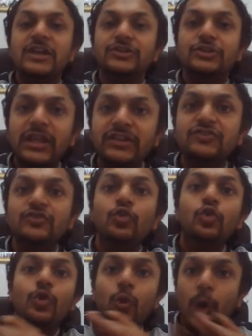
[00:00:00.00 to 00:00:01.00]
so there is
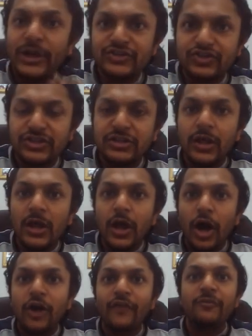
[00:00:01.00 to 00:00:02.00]
no question
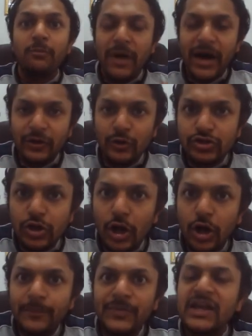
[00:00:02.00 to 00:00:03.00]
of Malus
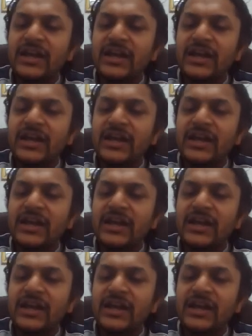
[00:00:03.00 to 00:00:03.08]
law,